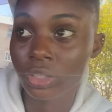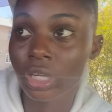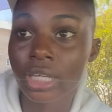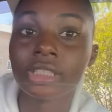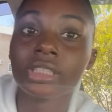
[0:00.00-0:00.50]

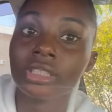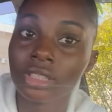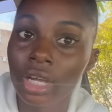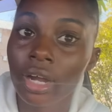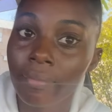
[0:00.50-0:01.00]
because there's
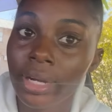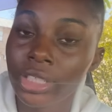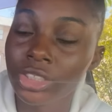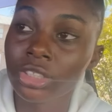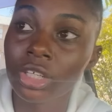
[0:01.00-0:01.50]
a
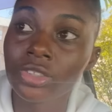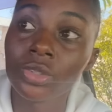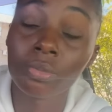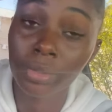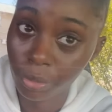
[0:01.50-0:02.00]
haberdashing crossroad
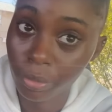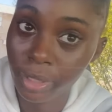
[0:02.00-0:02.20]
and I know